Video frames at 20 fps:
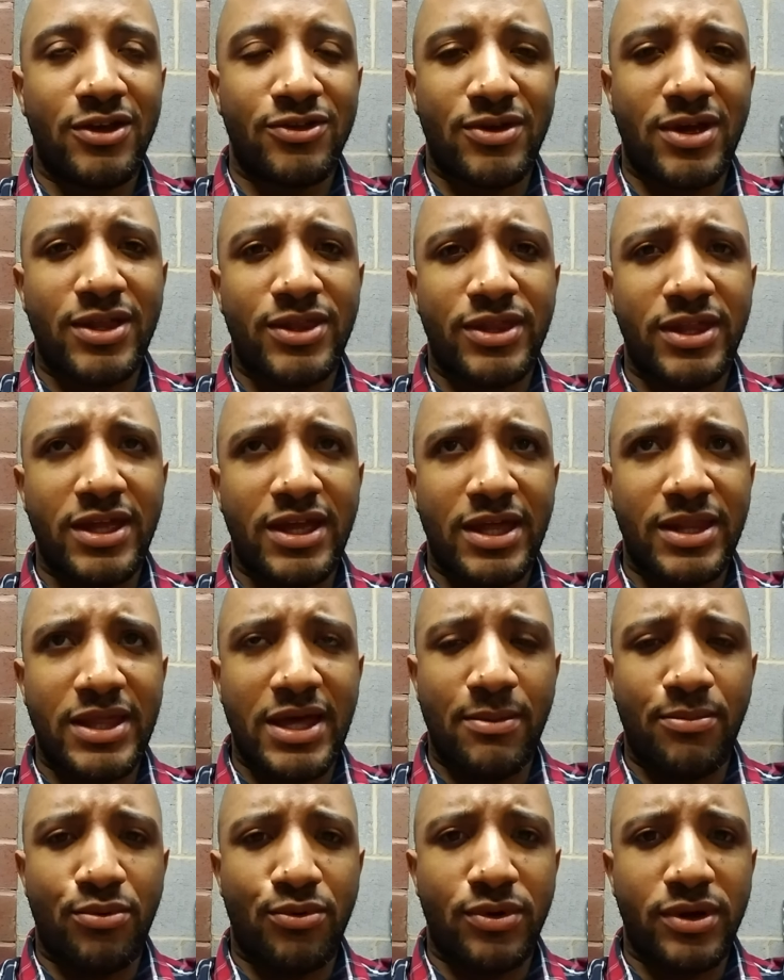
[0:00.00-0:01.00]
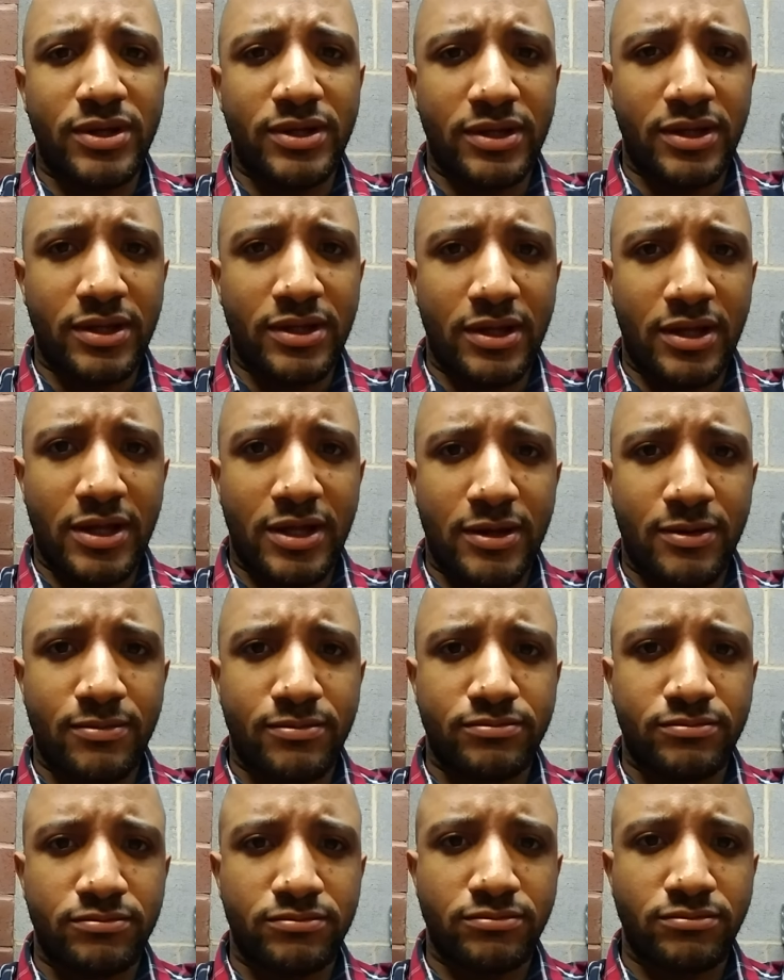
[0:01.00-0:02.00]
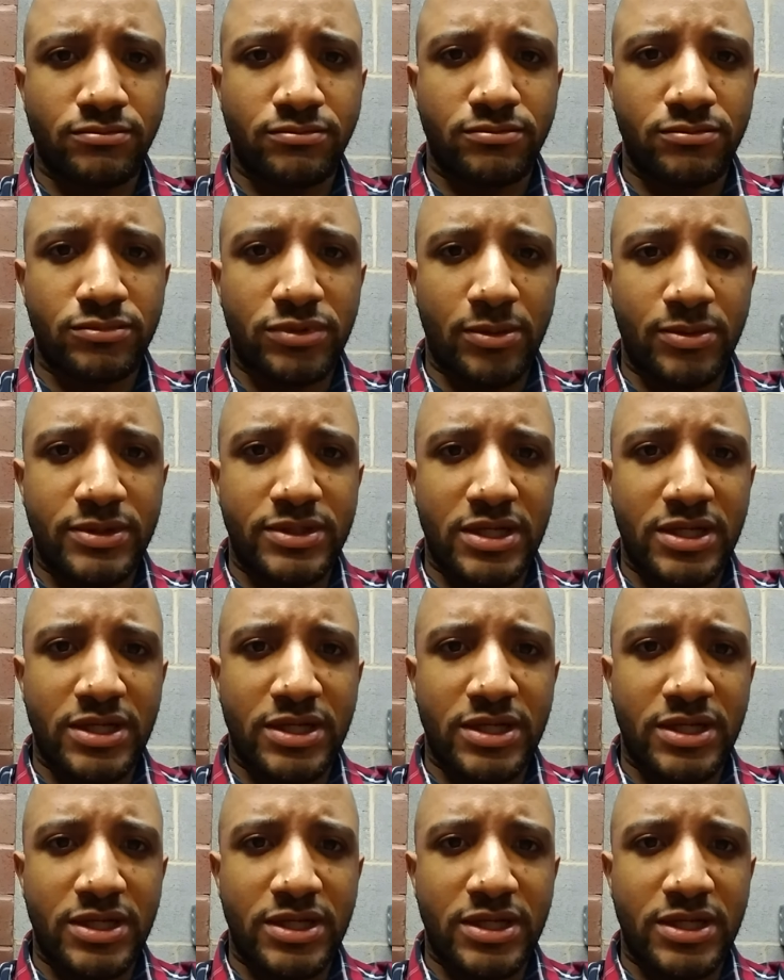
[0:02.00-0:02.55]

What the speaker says: So I think at that point, probably